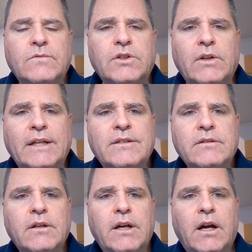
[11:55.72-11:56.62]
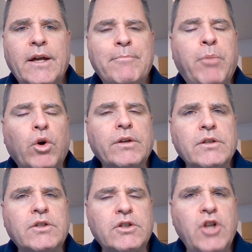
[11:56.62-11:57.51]
So that's
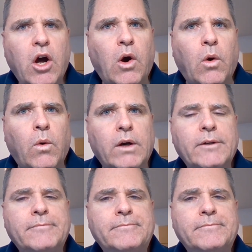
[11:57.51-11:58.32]
important to know.